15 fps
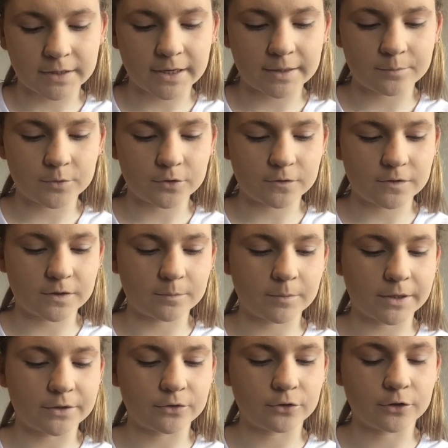now I'm using
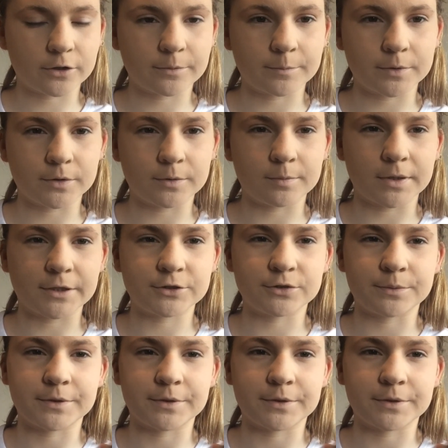my normal blusher,